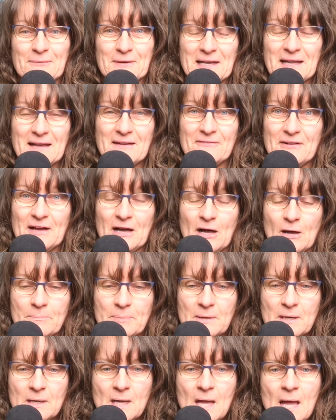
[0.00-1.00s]
would love
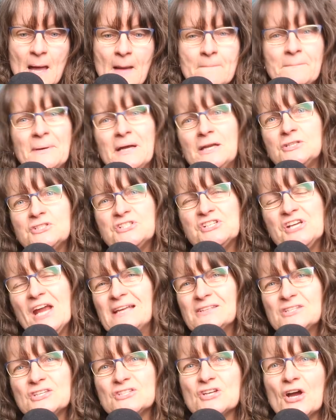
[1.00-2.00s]
help. But
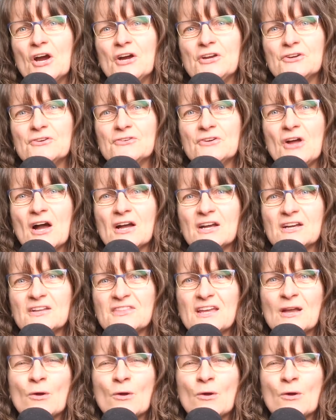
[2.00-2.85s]
chances are you're not going to